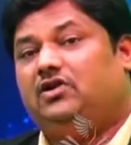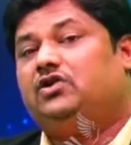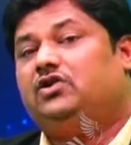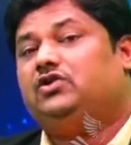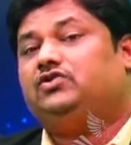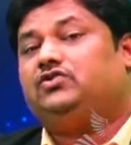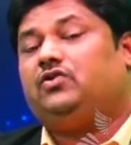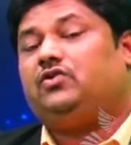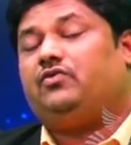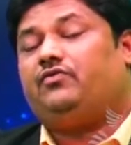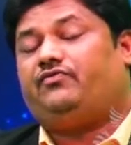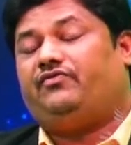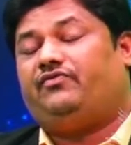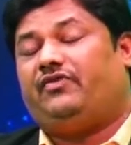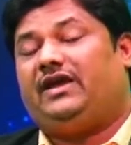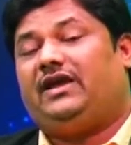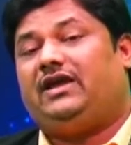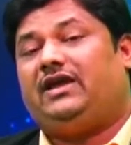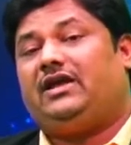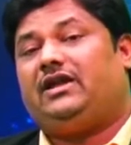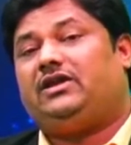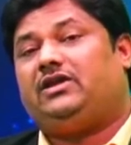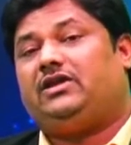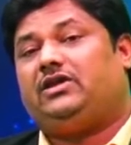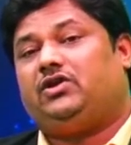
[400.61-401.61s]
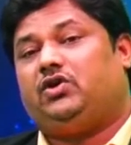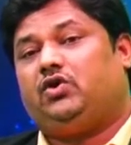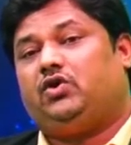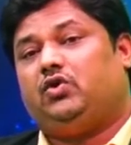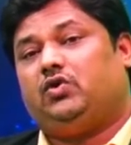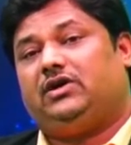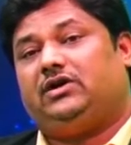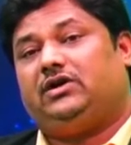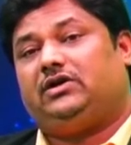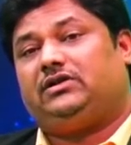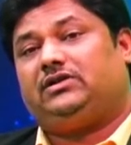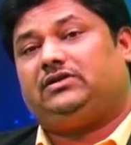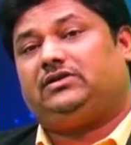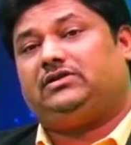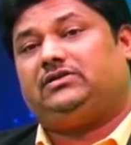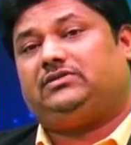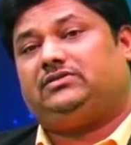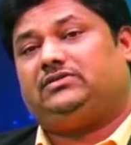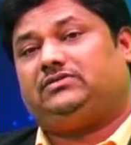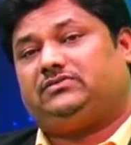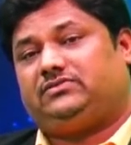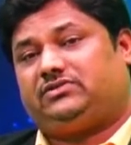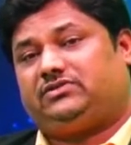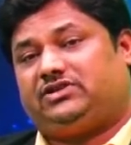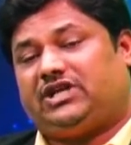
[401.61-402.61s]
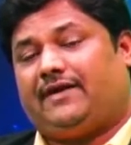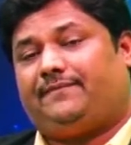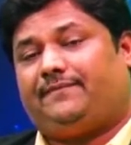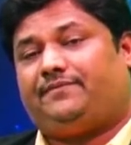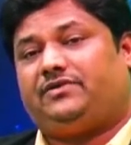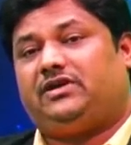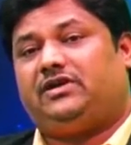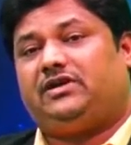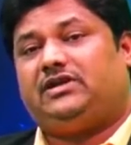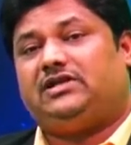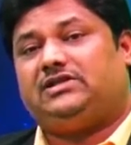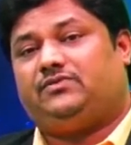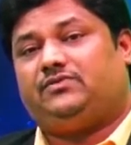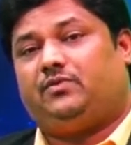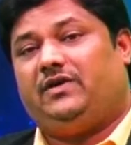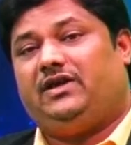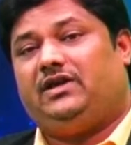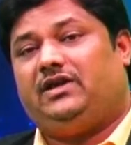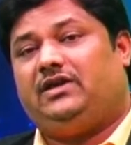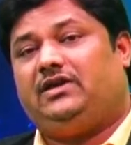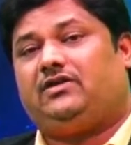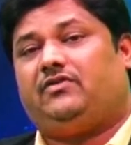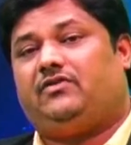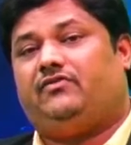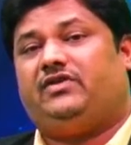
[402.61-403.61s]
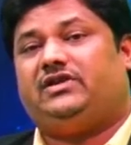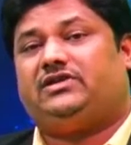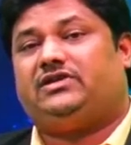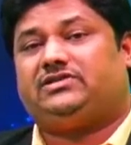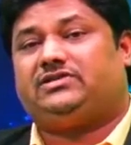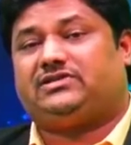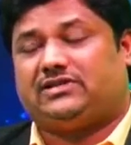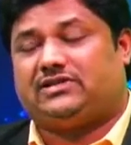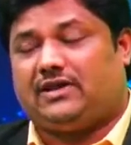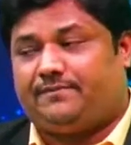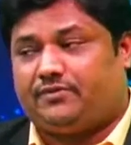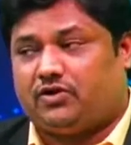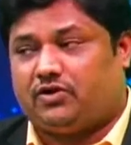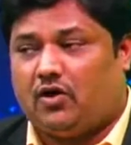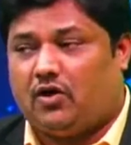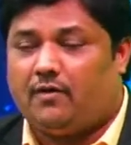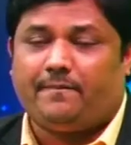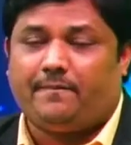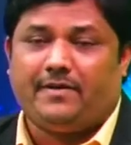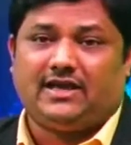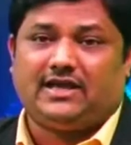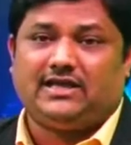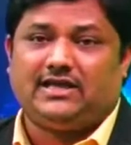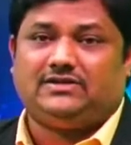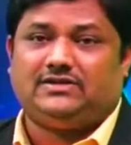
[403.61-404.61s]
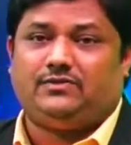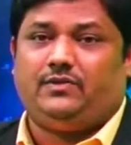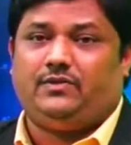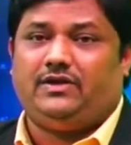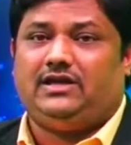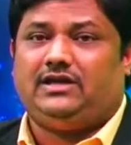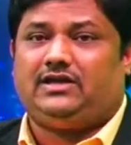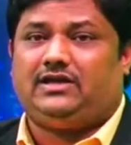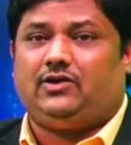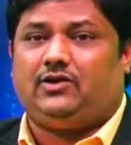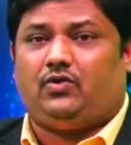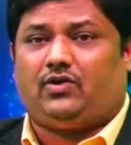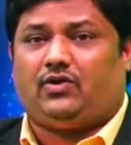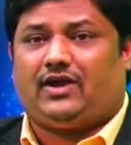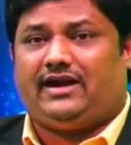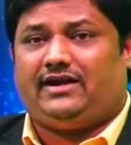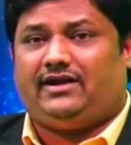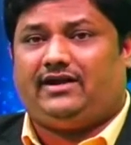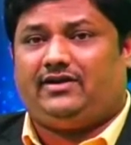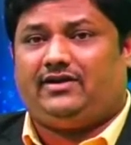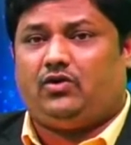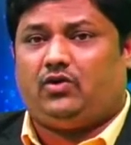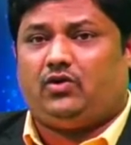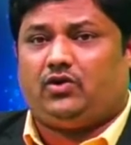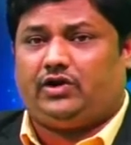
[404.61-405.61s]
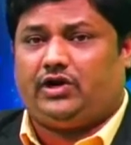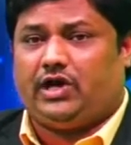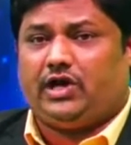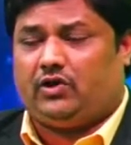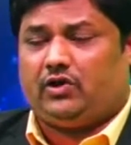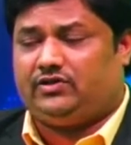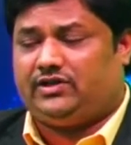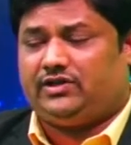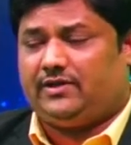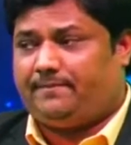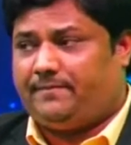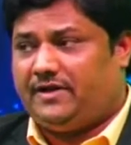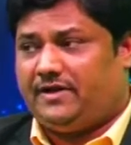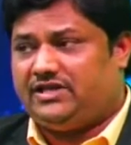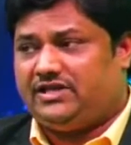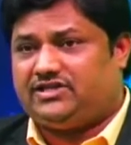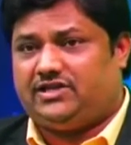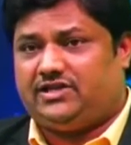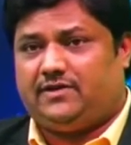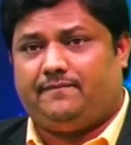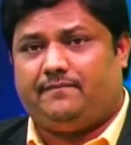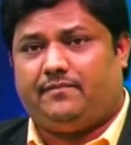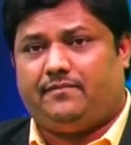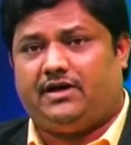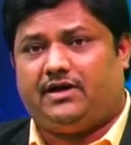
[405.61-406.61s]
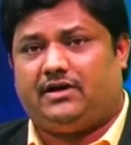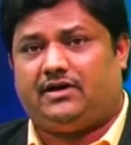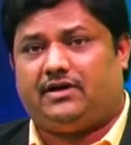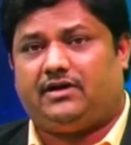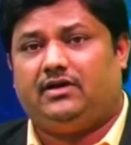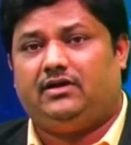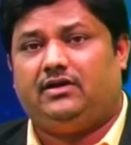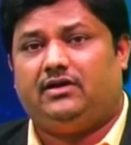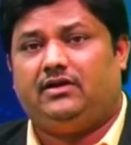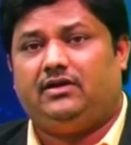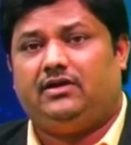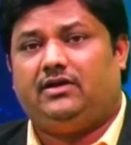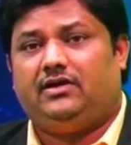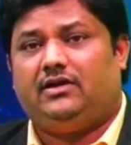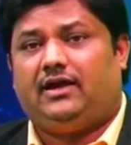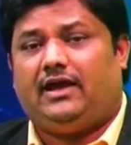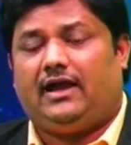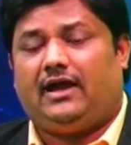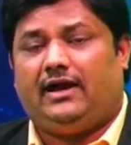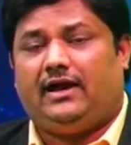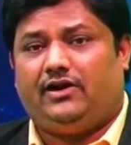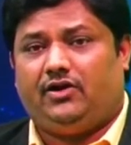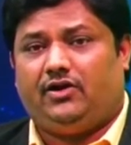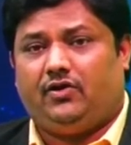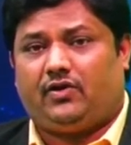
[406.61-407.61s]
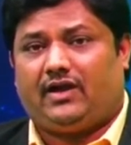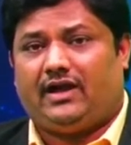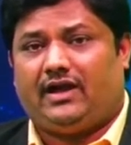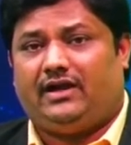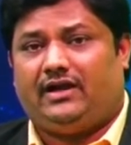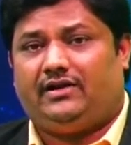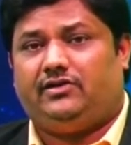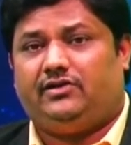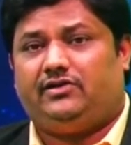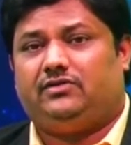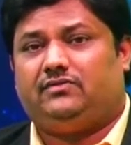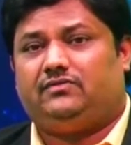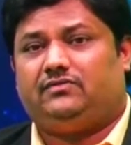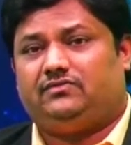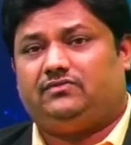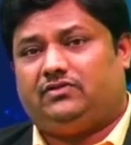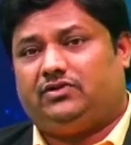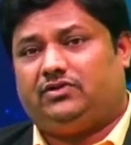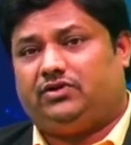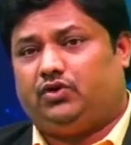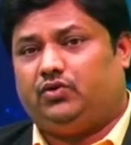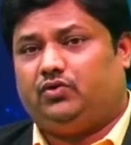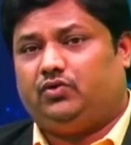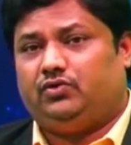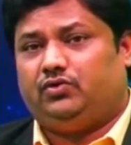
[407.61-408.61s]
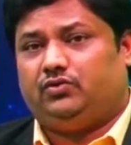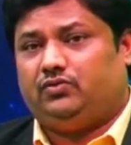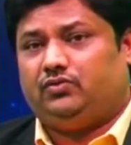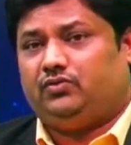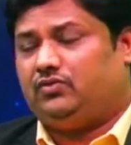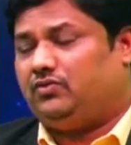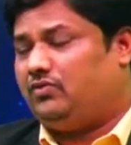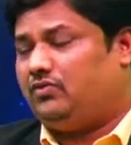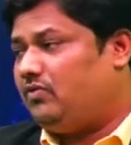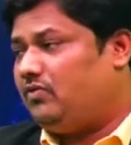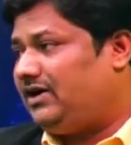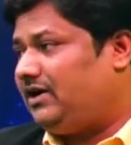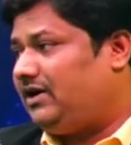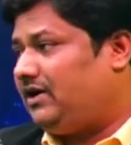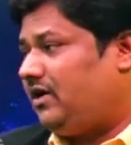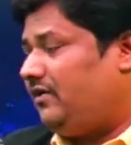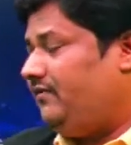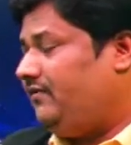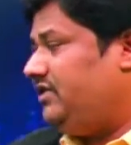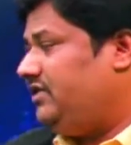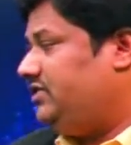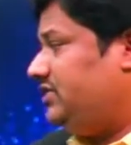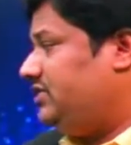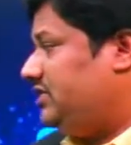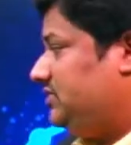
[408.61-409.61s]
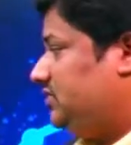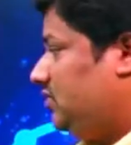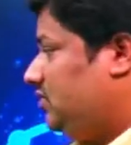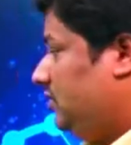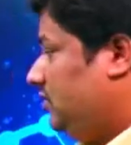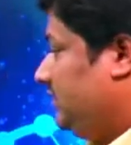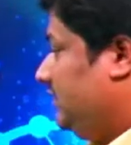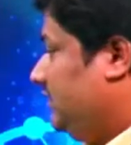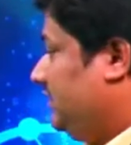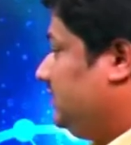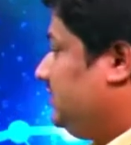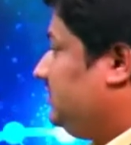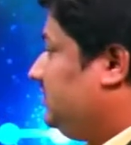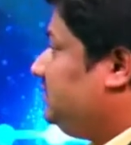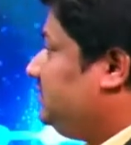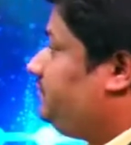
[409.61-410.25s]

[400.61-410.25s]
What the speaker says: So where your chapter is weak, which subtopic is weak, you can note down the page number and you can do what revisions on that.